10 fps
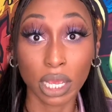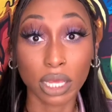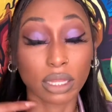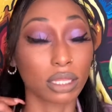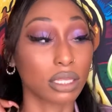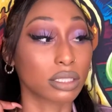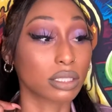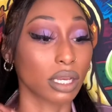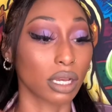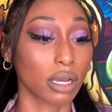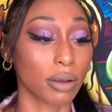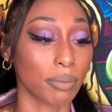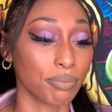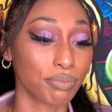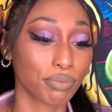this
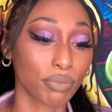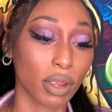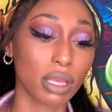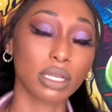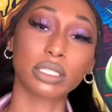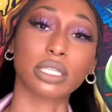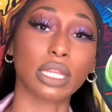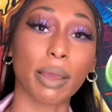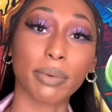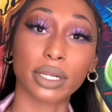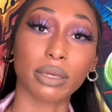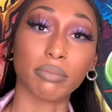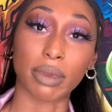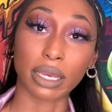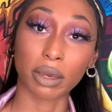celebrity
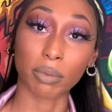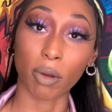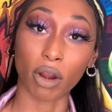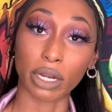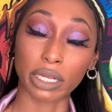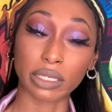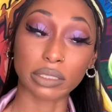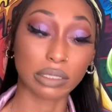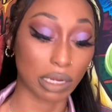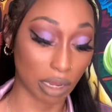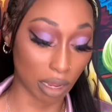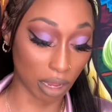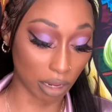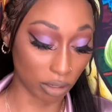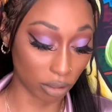makeup artist
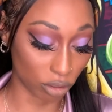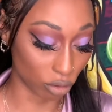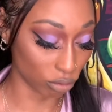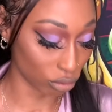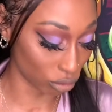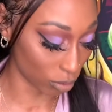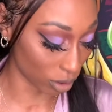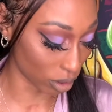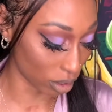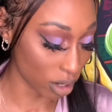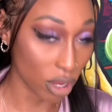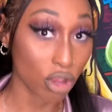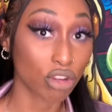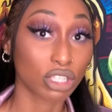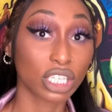and YouTuber.
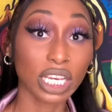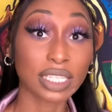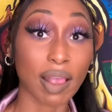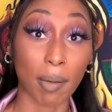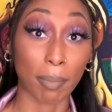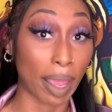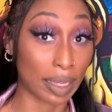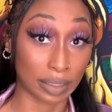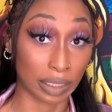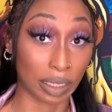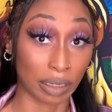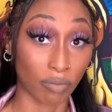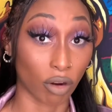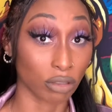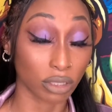She is amazing.
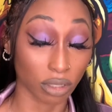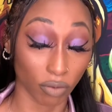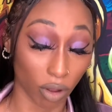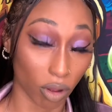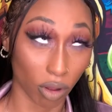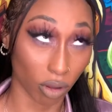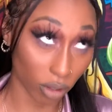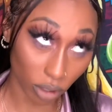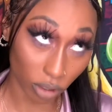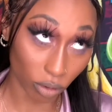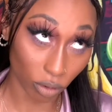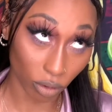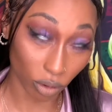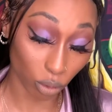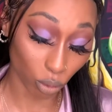First of all,
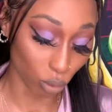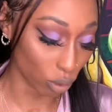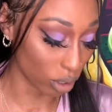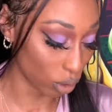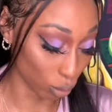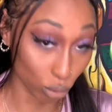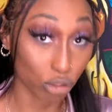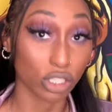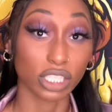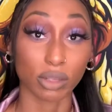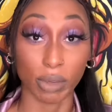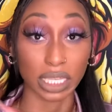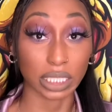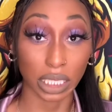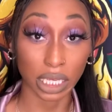Harush is
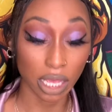amazing.